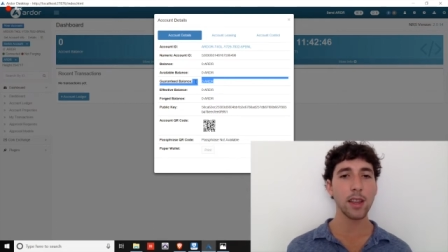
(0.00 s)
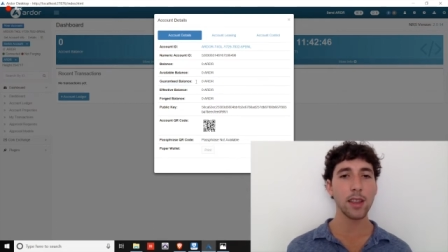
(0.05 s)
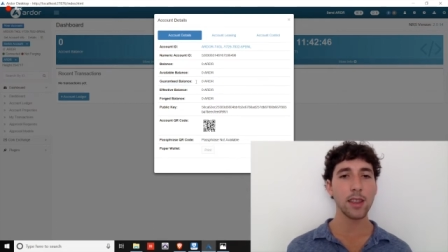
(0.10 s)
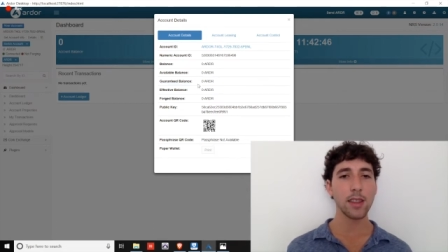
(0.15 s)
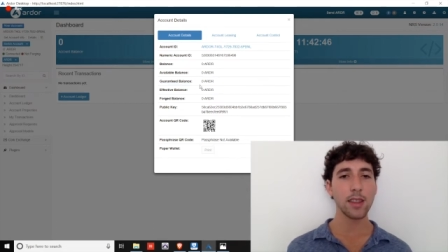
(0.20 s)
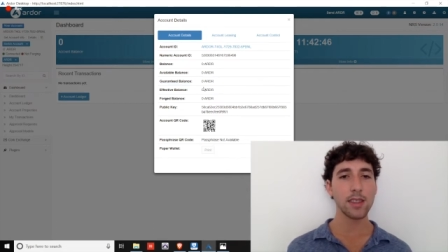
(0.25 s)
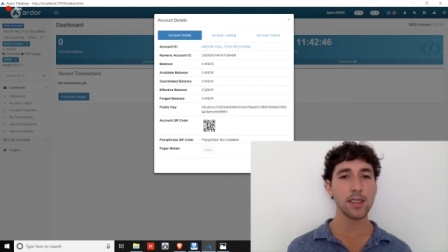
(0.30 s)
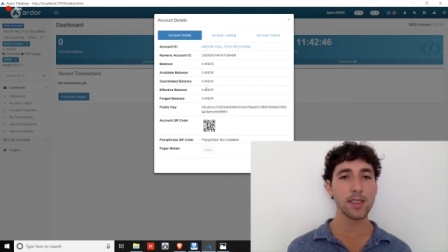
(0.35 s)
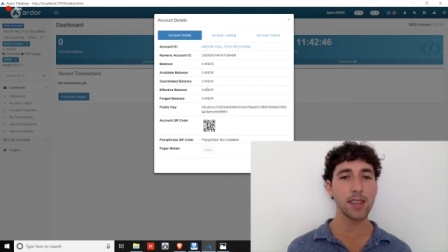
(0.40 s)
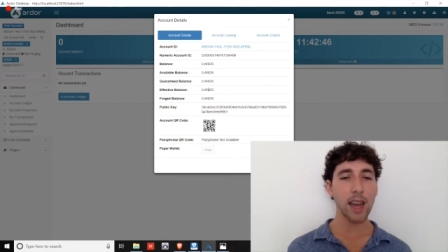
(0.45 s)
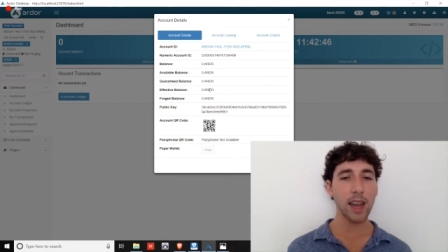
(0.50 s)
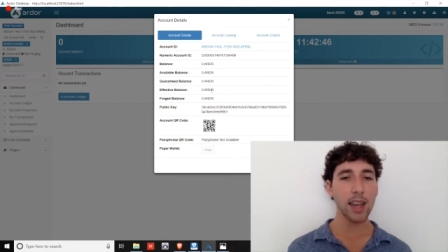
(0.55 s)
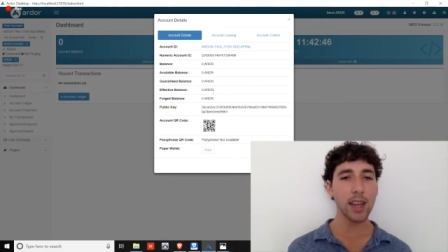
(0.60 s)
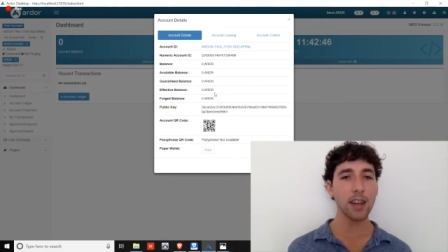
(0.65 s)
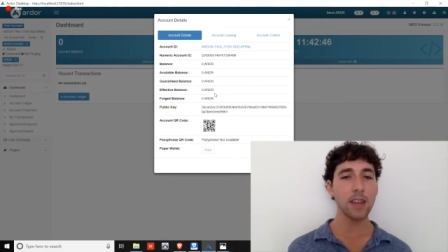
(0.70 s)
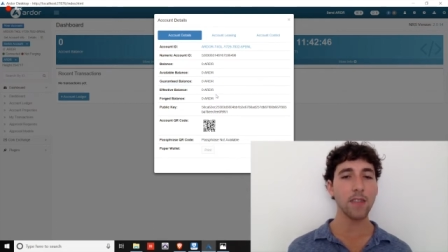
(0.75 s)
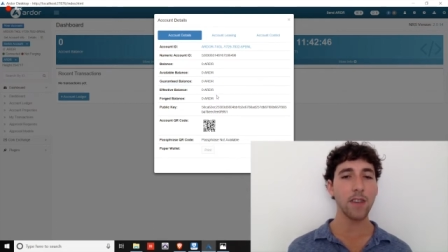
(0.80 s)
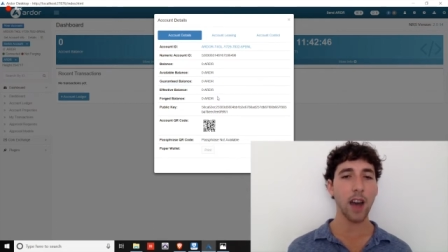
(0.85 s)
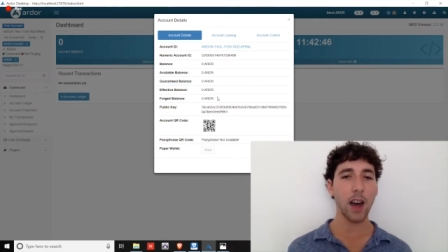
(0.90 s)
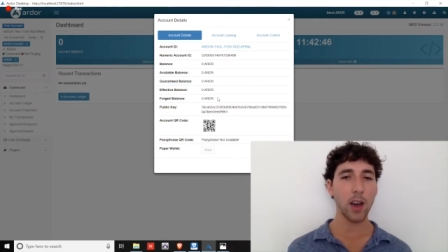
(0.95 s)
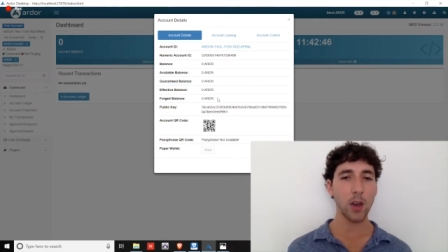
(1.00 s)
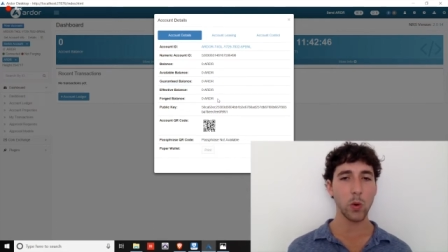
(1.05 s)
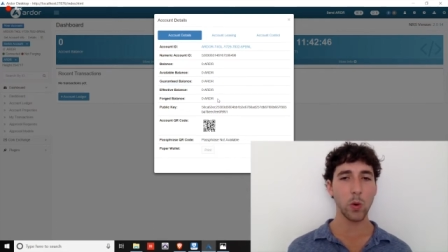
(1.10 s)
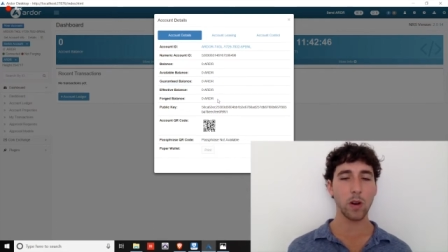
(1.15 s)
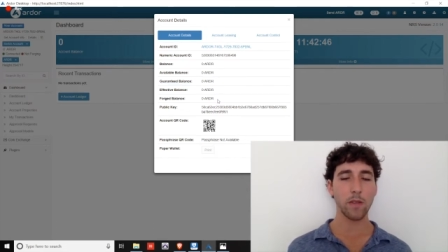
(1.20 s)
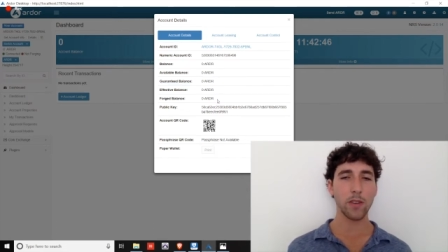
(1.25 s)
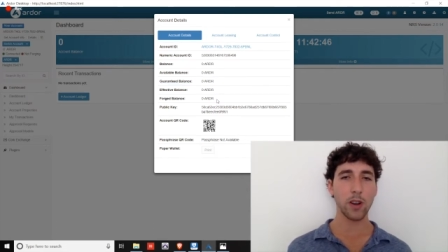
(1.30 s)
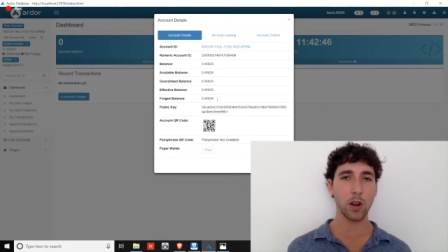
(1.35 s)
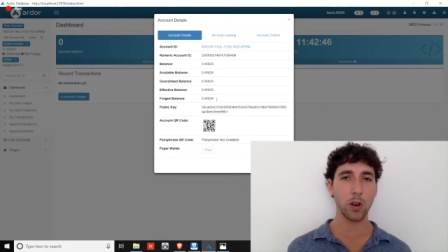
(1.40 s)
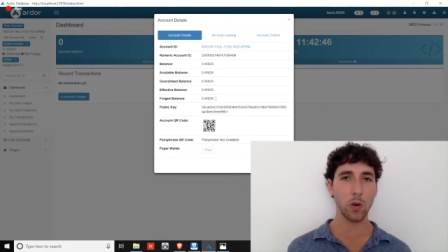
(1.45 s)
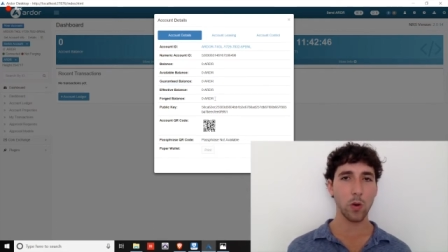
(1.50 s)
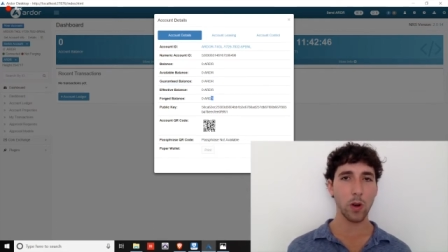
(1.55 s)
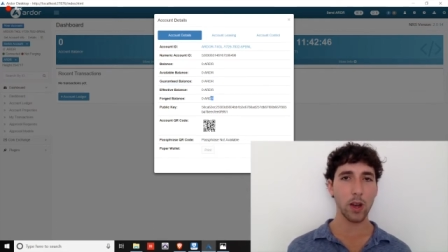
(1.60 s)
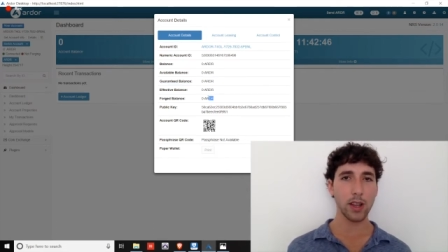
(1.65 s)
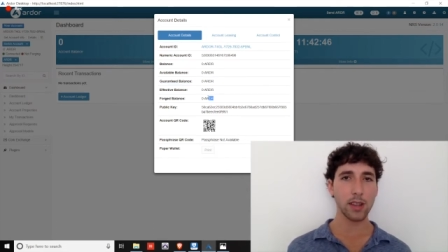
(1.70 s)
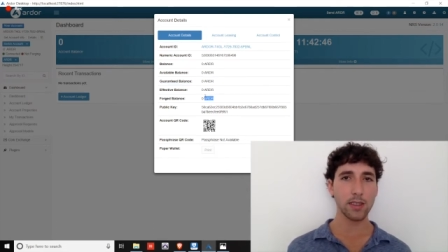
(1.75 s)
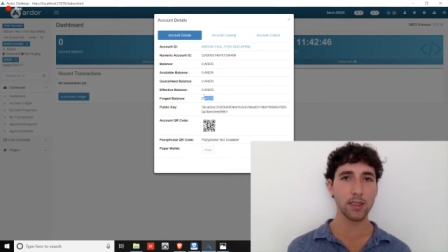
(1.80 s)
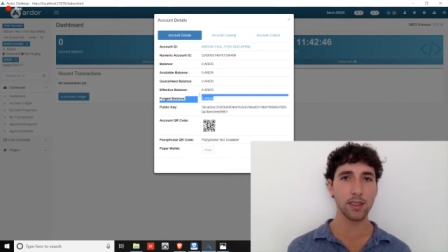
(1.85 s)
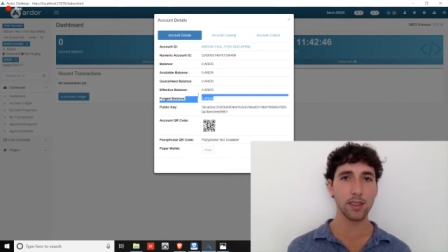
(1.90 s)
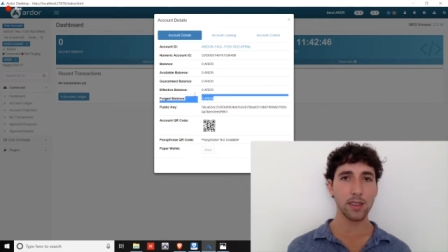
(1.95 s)
The second value of your
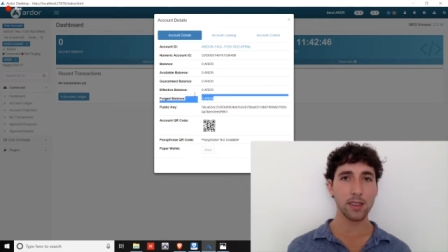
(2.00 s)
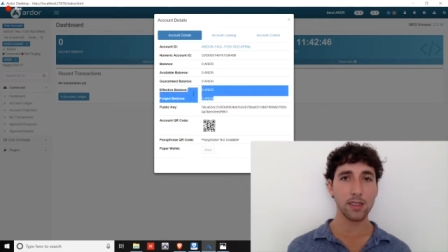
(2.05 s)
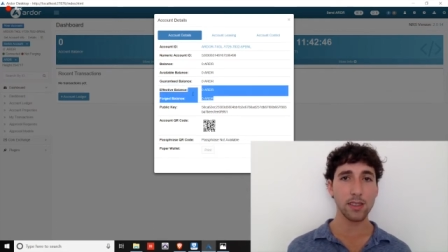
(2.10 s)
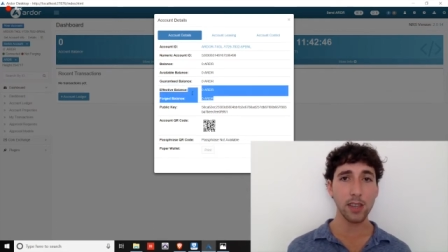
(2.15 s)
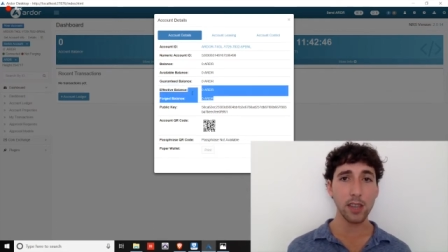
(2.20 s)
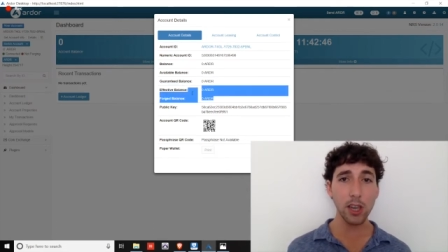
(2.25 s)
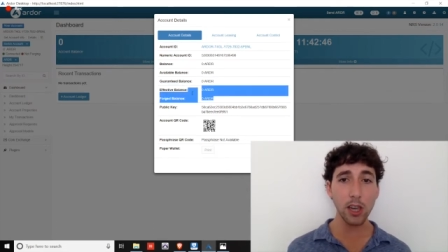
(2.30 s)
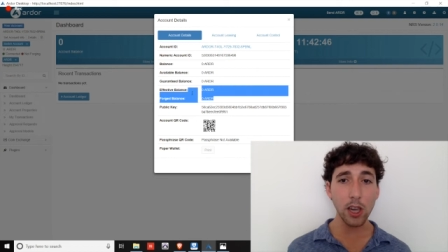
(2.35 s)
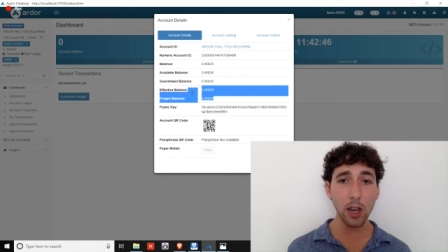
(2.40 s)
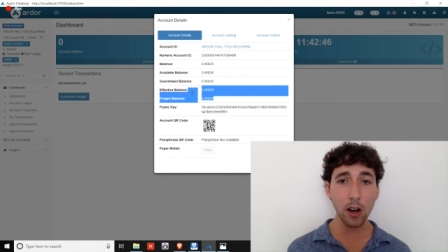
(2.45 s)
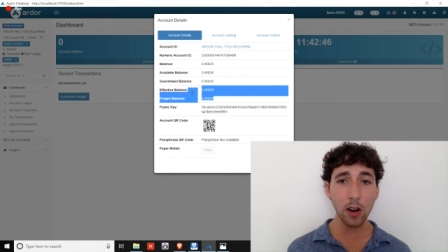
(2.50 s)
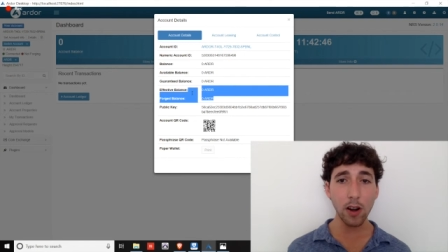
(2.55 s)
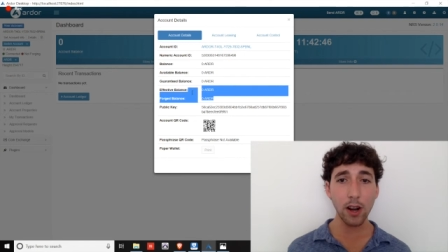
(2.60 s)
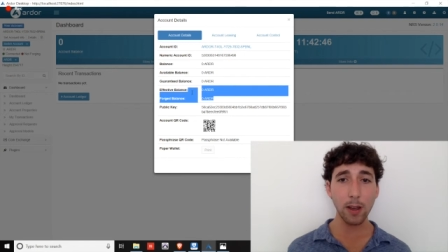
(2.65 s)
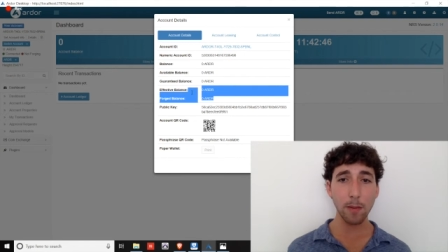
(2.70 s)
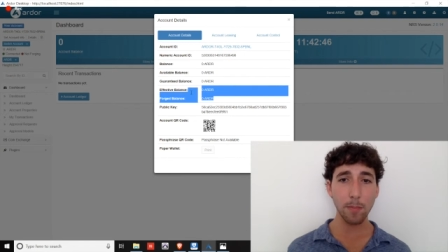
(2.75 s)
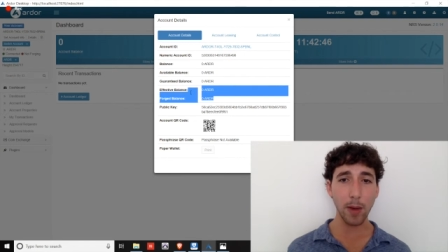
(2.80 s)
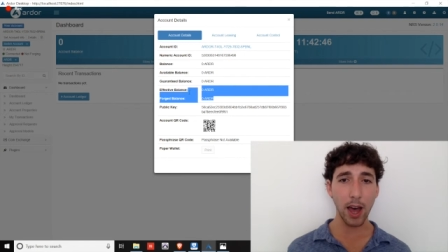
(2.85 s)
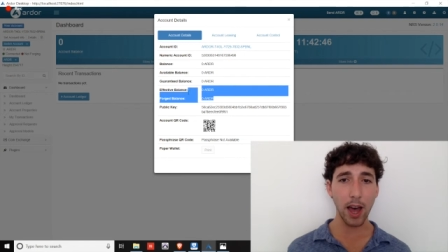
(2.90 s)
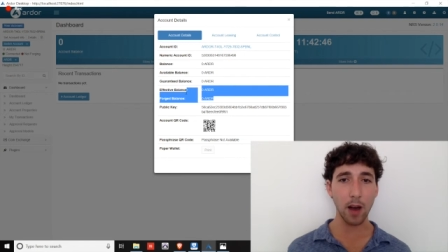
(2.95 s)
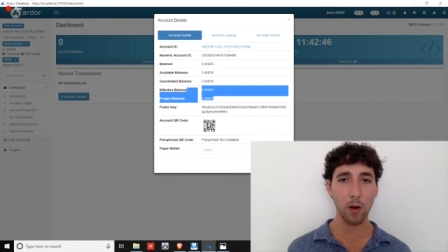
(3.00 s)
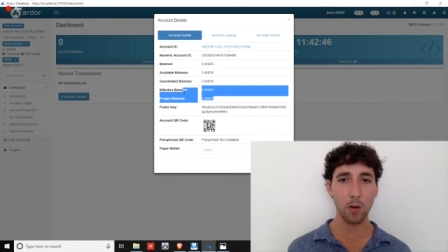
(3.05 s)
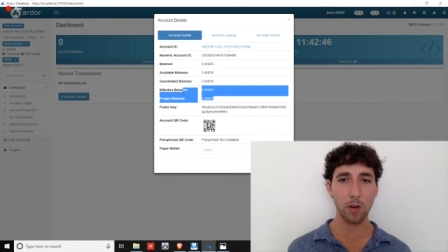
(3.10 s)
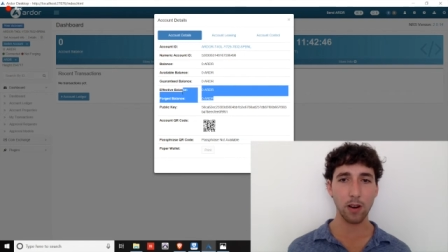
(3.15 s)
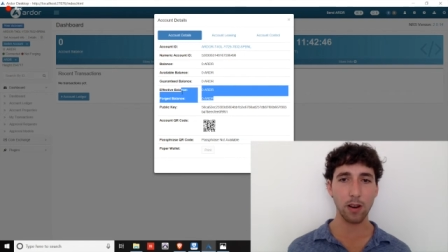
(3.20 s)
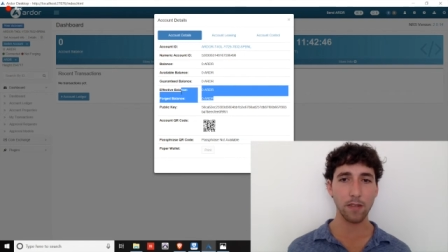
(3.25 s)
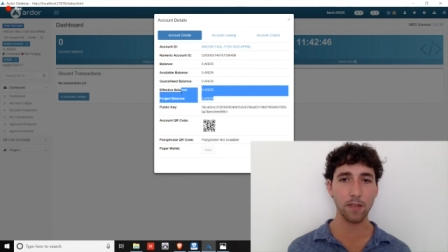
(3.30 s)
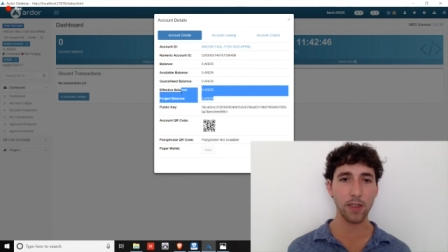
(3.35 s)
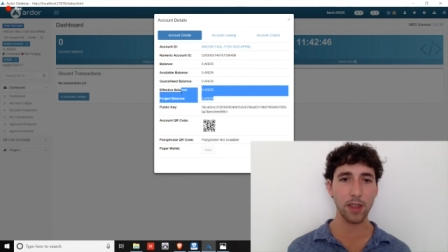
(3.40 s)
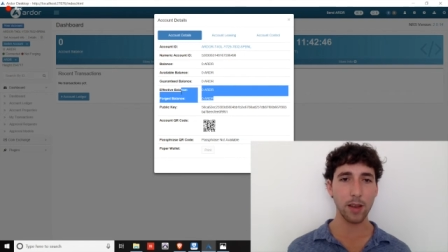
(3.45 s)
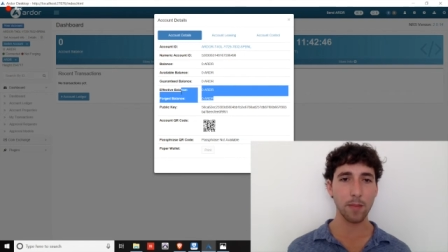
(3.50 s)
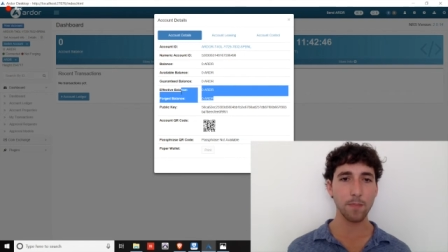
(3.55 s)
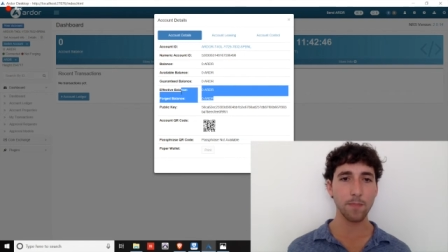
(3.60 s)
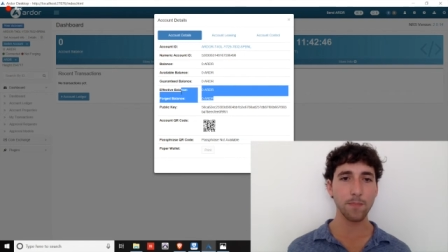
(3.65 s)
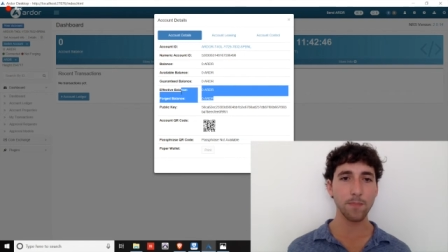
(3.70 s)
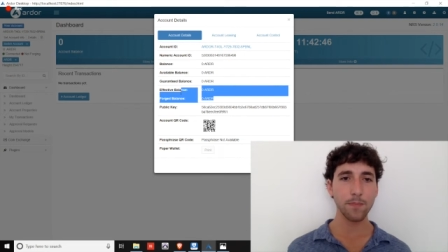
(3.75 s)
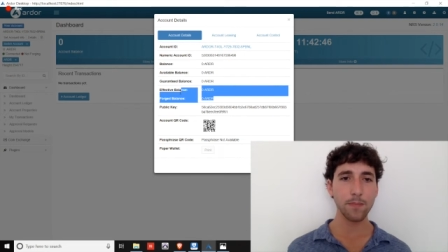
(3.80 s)
coins, the securing power of them,